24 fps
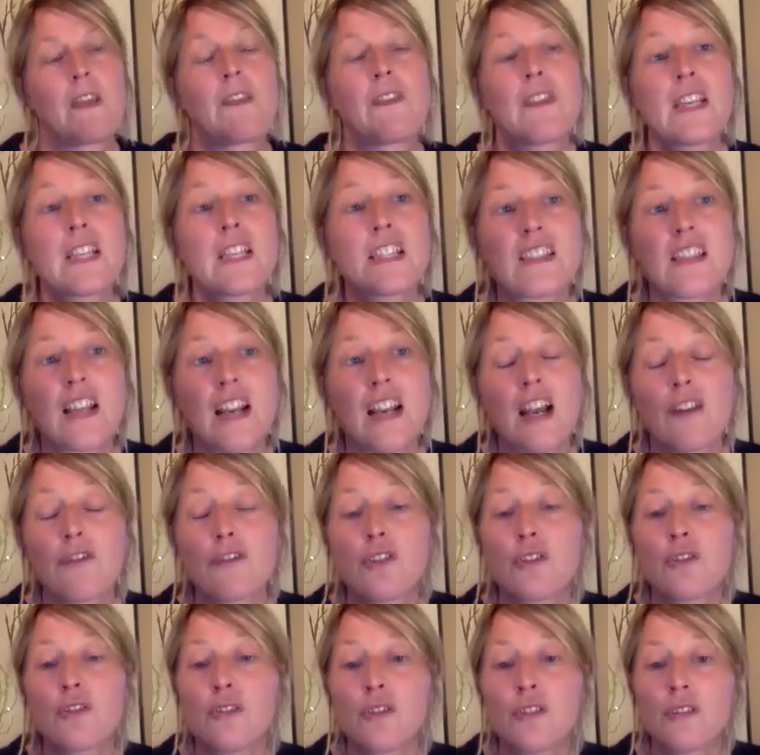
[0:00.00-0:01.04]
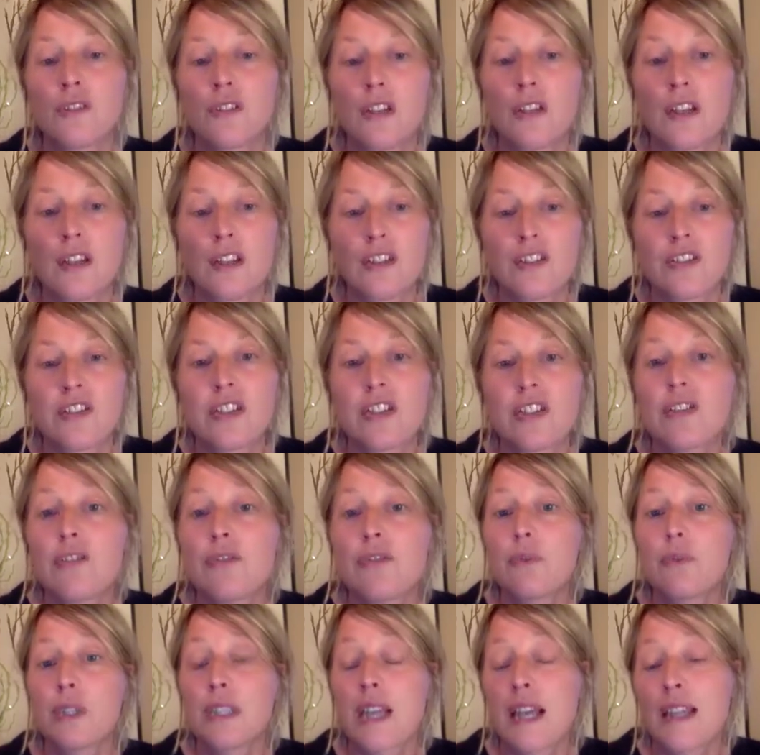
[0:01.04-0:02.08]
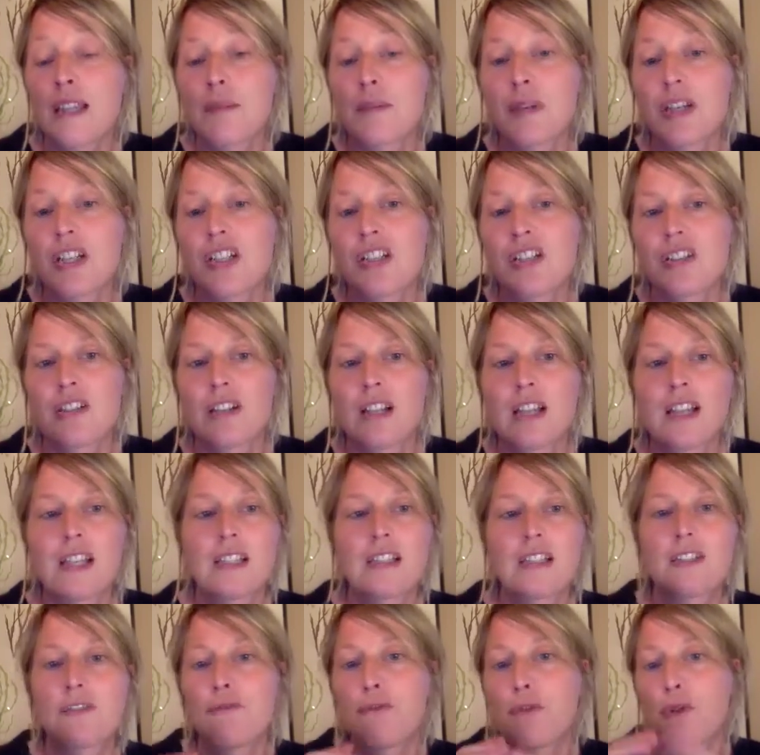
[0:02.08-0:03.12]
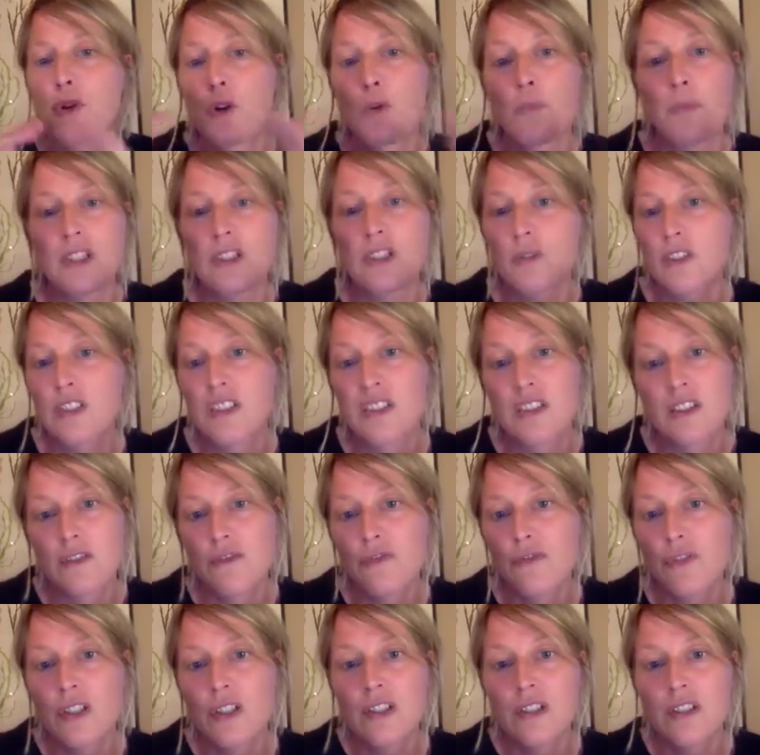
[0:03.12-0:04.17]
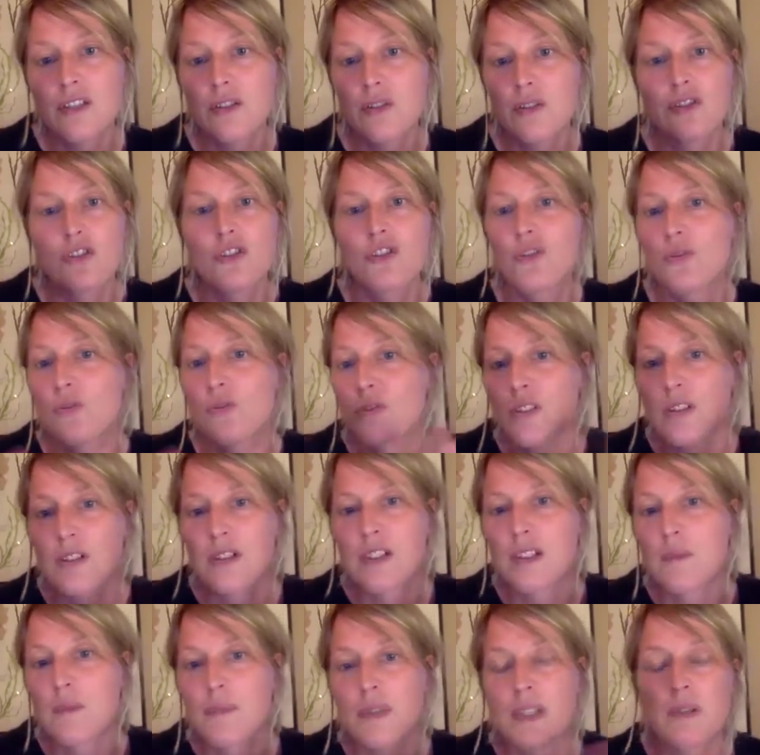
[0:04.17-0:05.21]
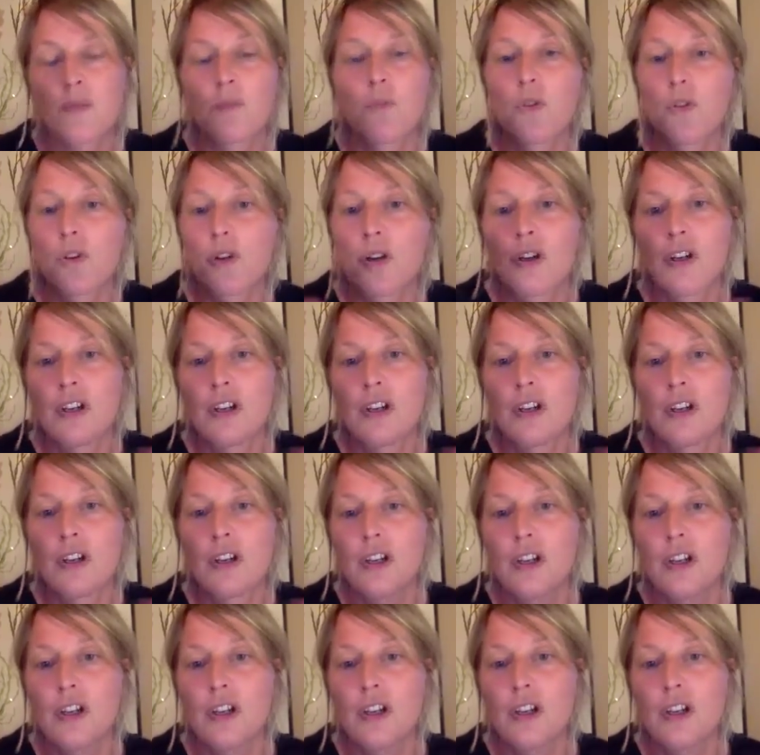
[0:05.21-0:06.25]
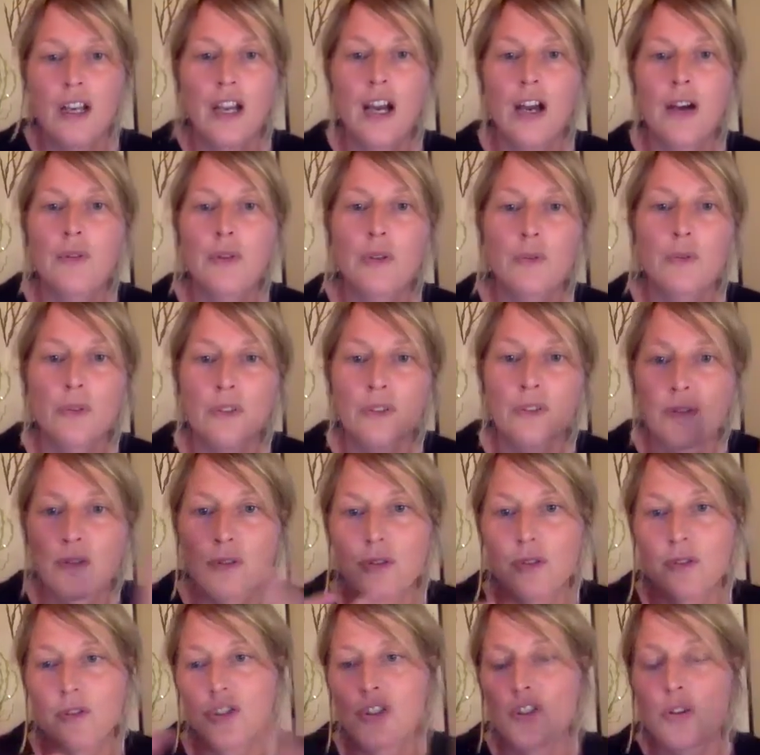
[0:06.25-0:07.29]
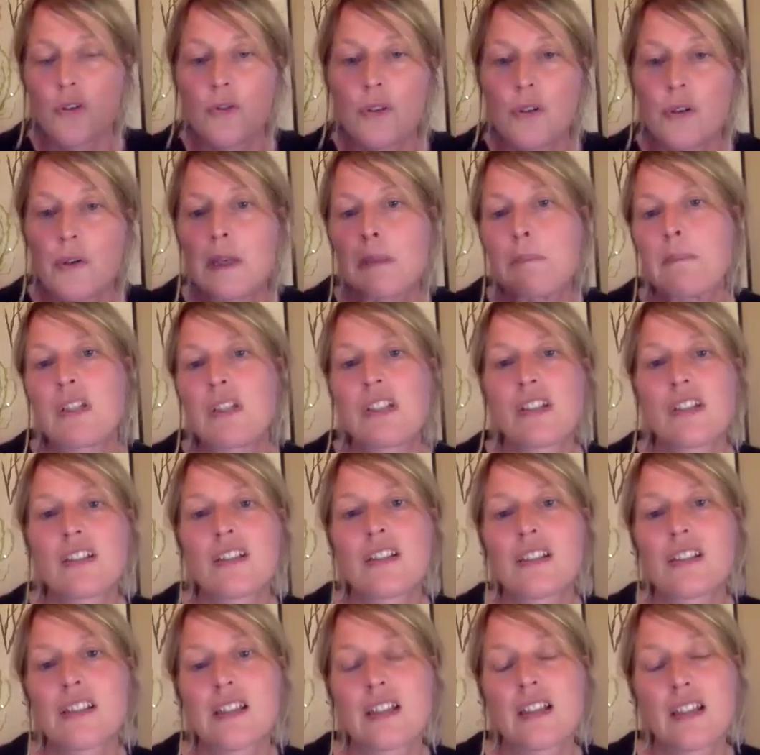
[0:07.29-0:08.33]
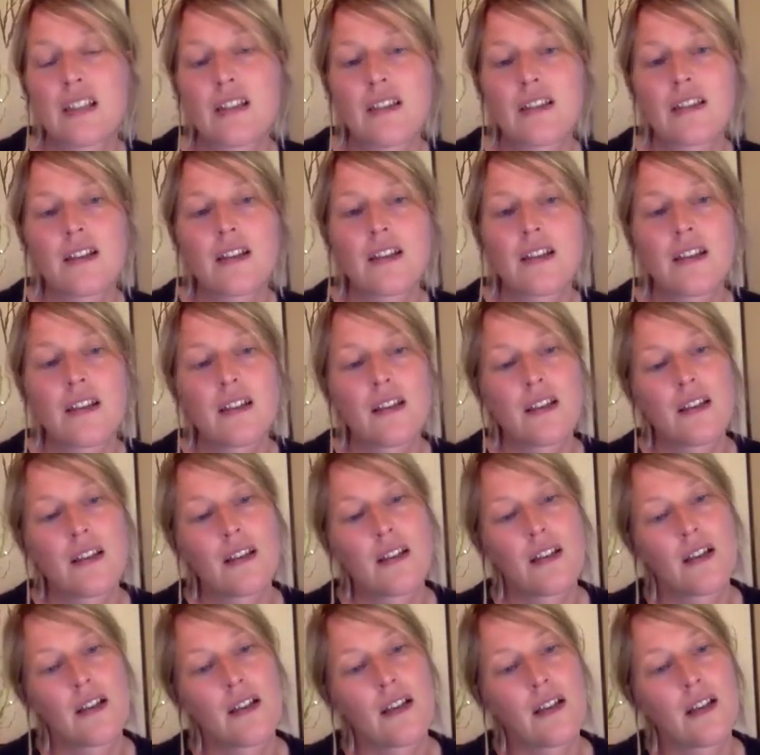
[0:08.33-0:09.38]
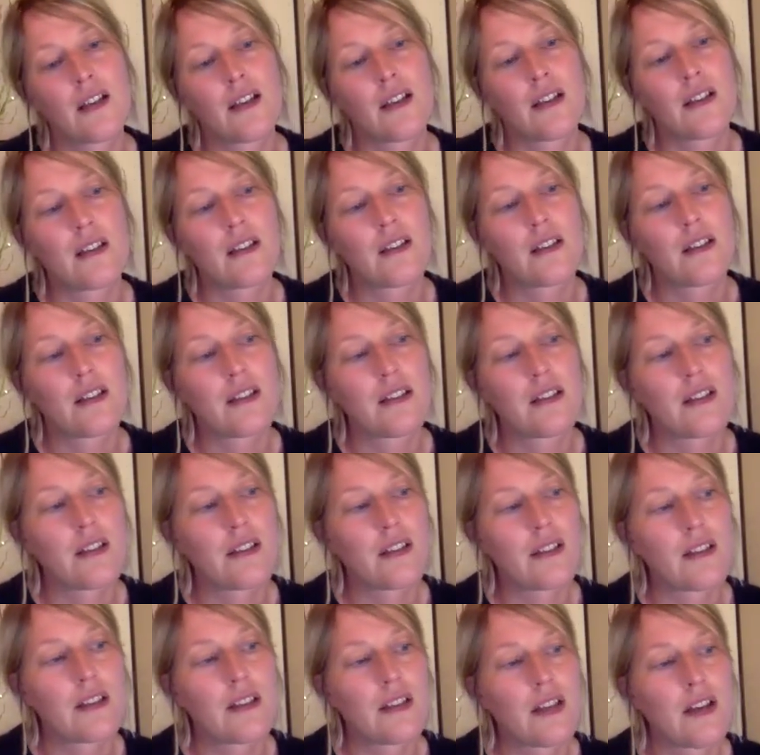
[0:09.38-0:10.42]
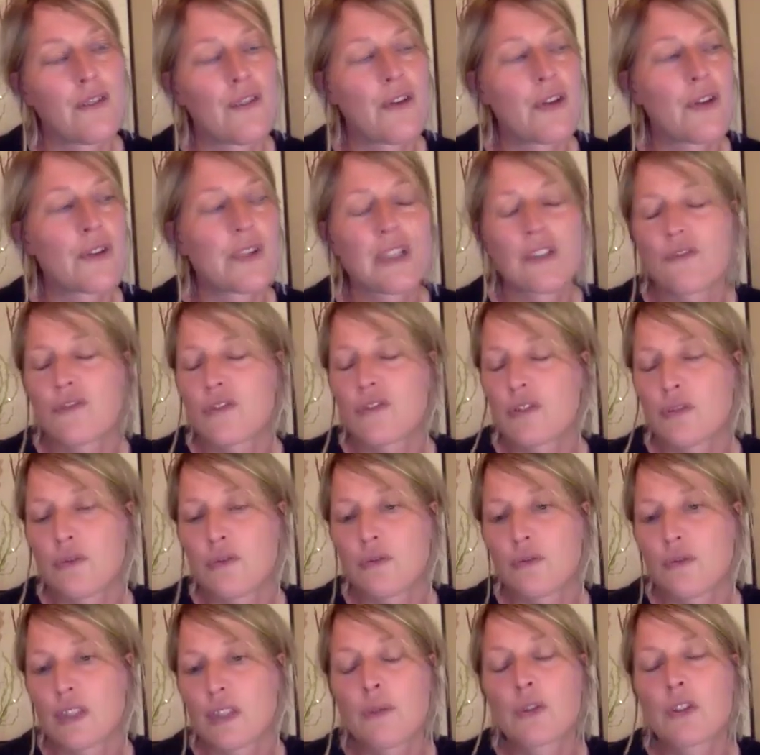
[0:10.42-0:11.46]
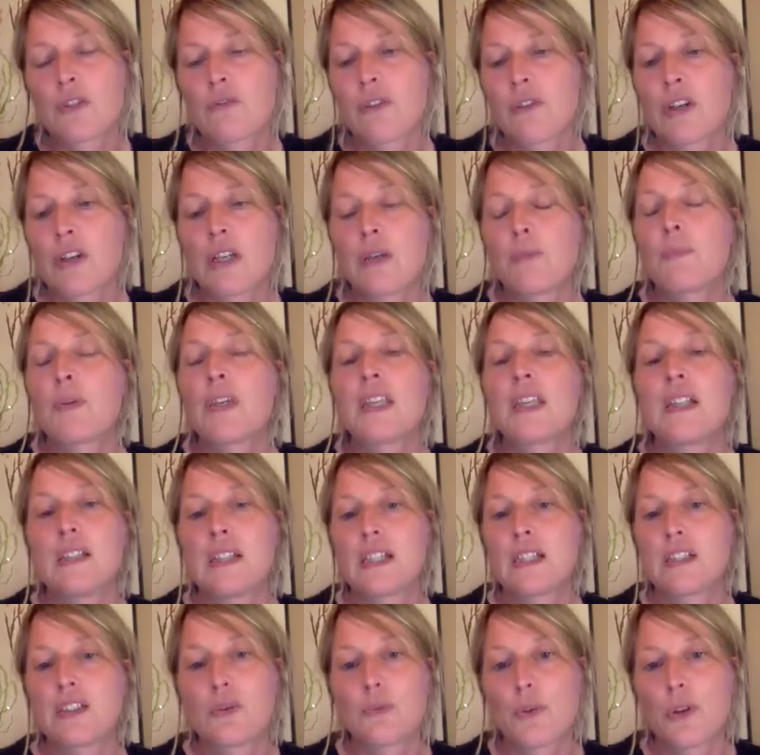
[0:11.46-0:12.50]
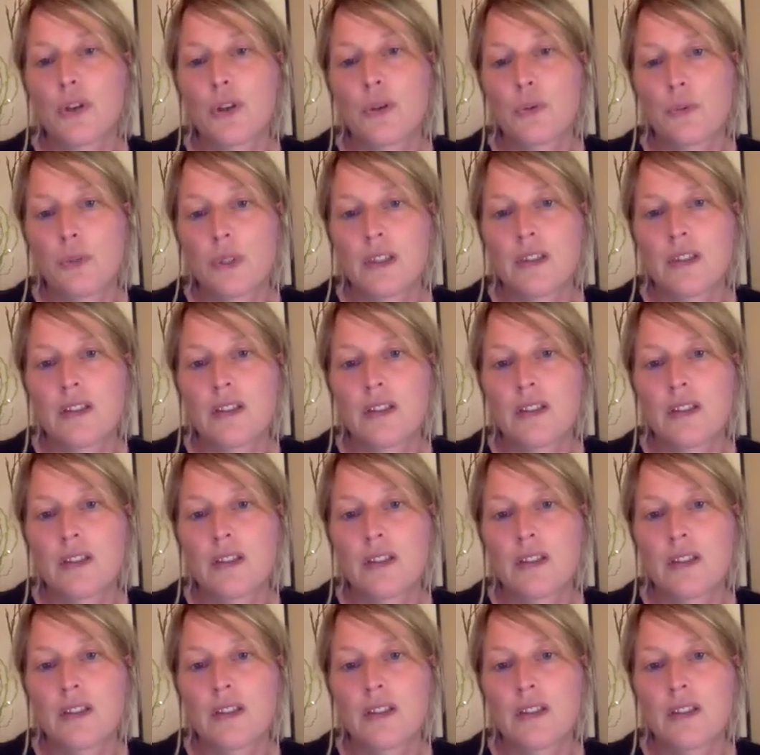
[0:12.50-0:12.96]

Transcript: things that I have to consider animation. Like the format is different. You can choose a little bit more how you want to show your images. And I found that was very appealing to work with.